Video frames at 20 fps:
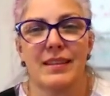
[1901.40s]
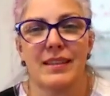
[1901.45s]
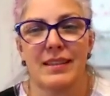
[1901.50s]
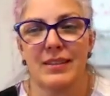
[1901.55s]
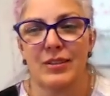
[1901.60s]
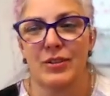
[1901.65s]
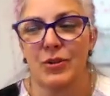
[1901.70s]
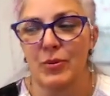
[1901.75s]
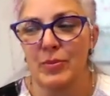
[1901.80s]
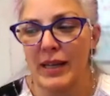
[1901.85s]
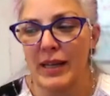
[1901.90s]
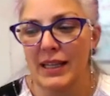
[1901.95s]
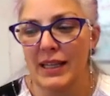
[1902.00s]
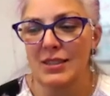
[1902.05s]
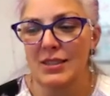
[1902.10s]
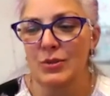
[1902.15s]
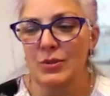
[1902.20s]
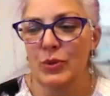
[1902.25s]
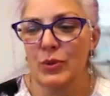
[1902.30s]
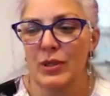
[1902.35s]
Go back
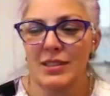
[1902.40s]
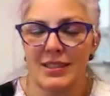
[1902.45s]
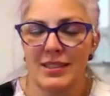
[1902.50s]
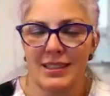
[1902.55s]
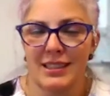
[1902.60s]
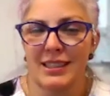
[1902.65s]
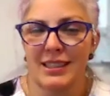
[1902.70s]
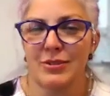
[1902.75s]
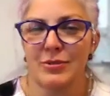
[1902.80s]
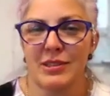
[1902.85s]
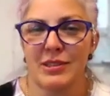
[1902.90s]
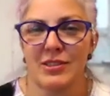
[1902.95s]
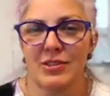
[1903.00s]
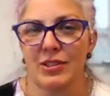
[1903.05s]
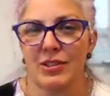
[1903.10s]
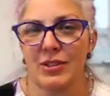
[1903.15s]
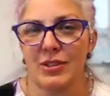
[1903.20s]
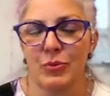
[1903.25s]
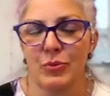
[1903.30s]
to what's the end result?